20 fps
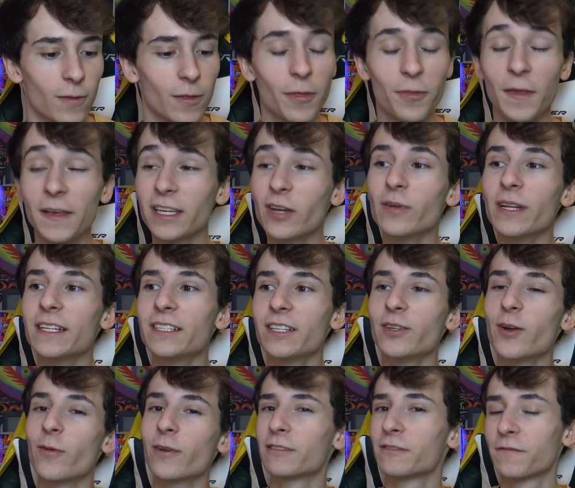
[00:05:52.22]
The thing you need to
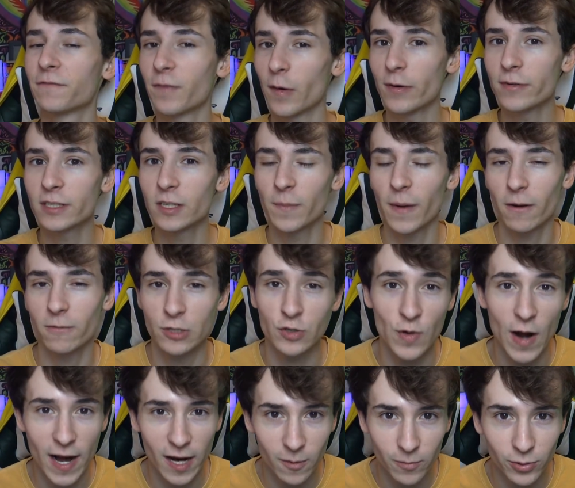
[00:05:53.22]
notice first about
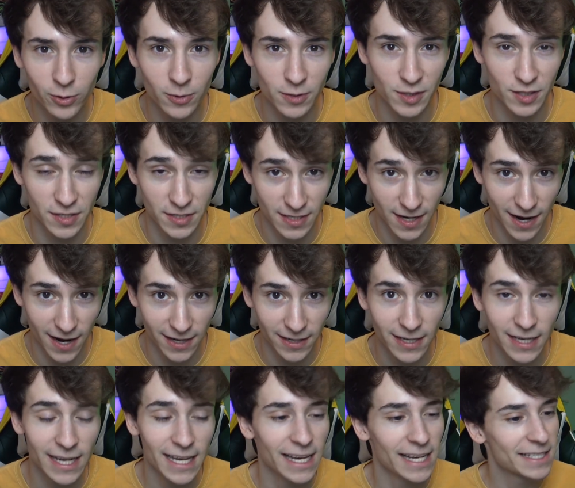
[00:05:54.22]
Dragapult's design
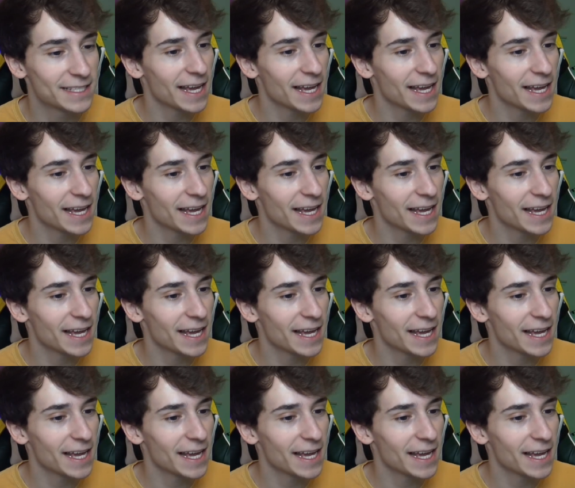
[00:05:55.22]
is